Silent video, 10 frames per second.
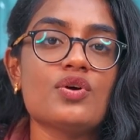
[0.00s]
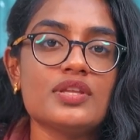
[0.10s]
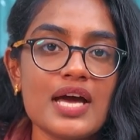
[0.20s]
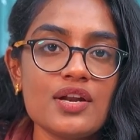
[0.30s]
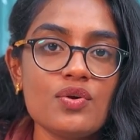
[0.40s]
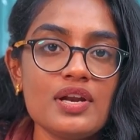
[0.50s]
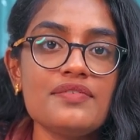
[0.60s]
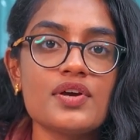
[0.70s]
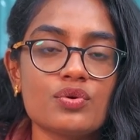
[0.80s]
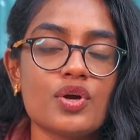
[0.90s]
on that only
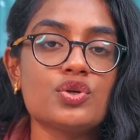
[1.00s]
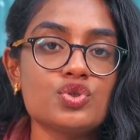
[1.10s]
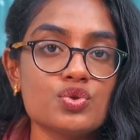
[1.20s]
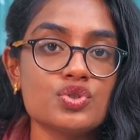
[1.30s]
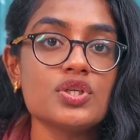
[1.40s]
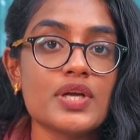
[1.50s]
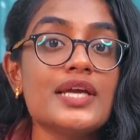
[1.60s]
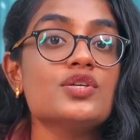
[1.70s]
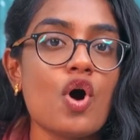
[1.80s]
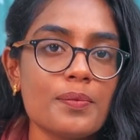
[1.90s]
we are going to choose the
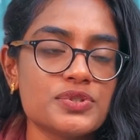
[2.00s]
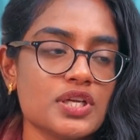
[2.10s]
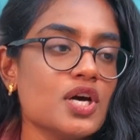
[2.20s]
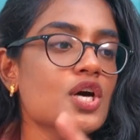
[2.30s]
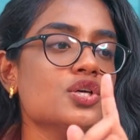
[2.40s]
right option.